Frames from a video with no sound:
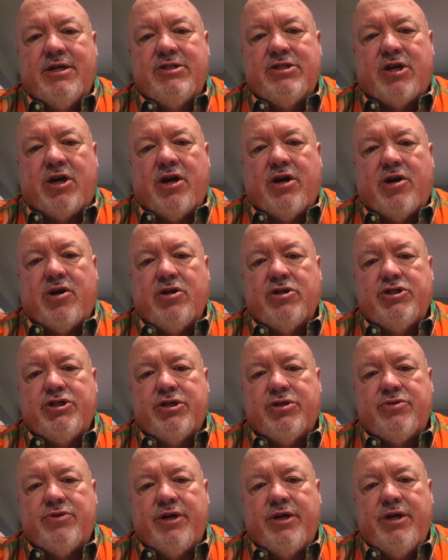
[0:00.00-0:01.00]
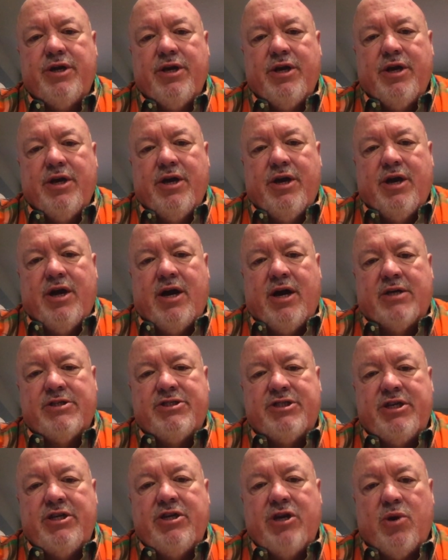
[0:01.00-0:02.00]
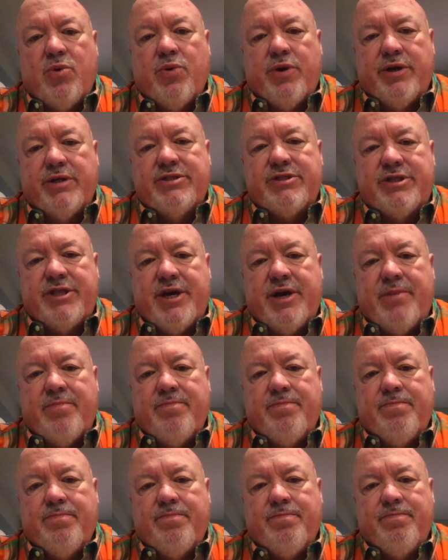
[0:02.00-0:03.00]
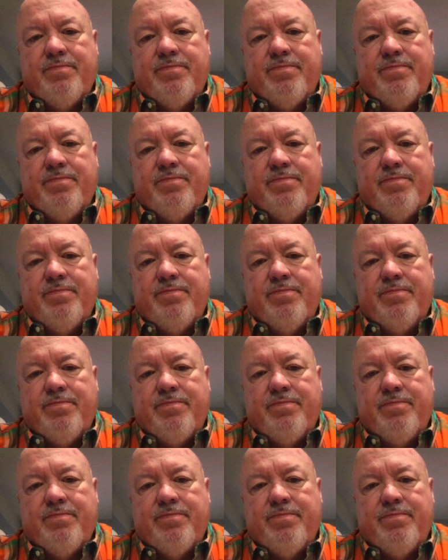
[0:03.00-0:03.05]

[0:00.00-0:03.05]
taught her children, see no one as them.